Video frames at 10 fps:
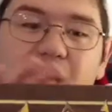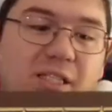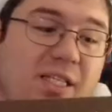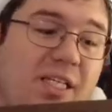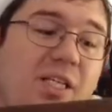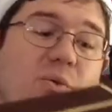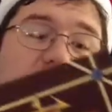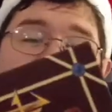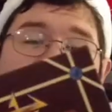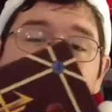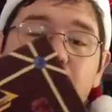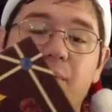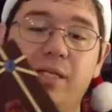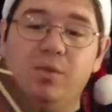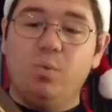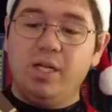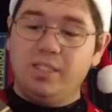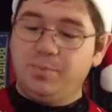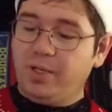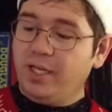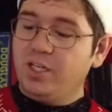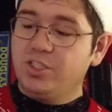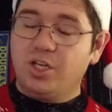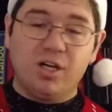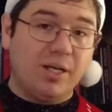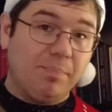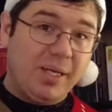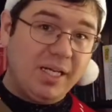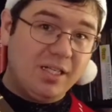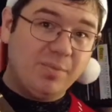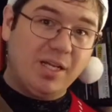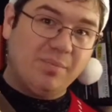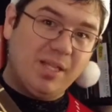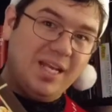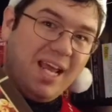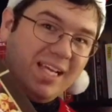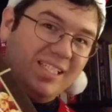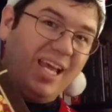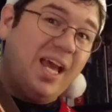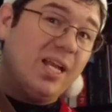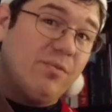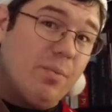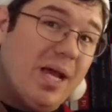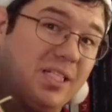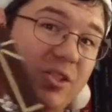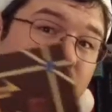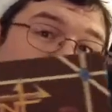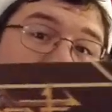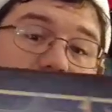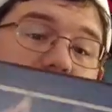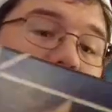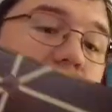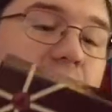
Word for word: It's a huge game in which players are competing to become the next head of a magical school.